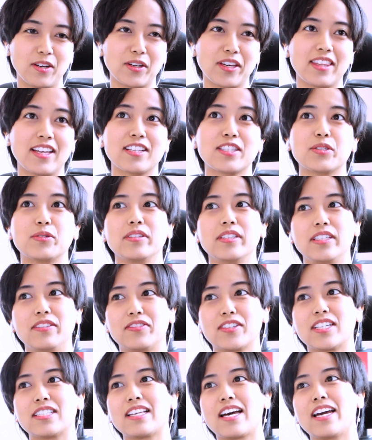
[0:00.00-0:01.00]
Okay, that's a relief,
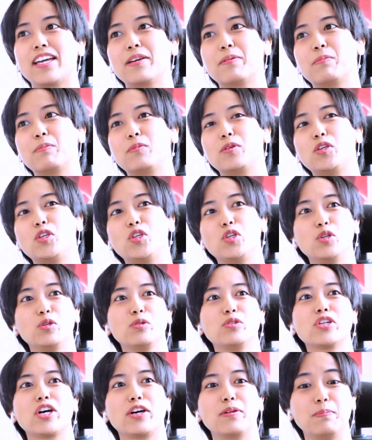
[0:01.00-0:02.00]
because I am
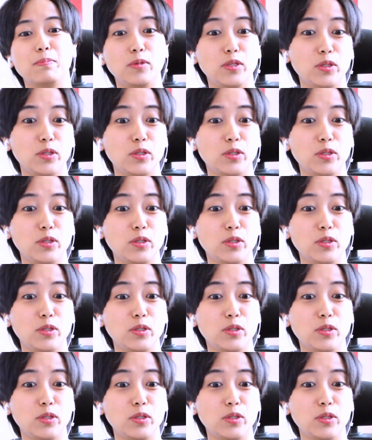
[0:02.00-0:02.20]
huge on